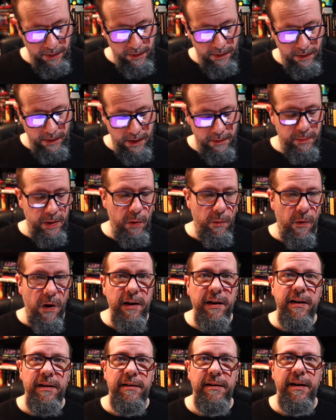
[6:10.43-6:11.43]
I've been
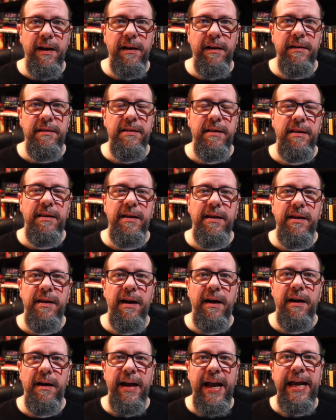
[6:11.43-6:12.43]
wanting to get into the
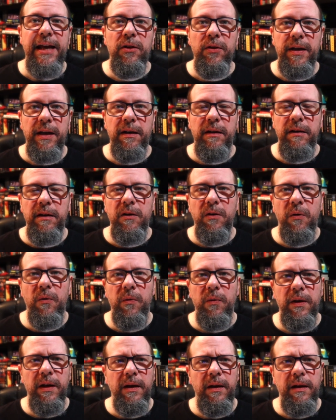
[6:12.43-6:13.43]
Alien, you
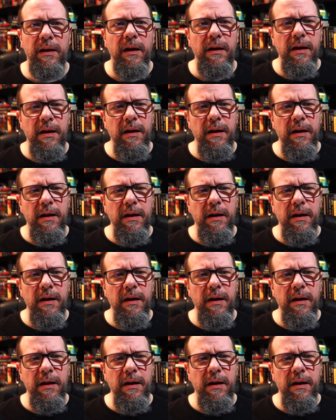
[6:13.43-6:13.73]
know, the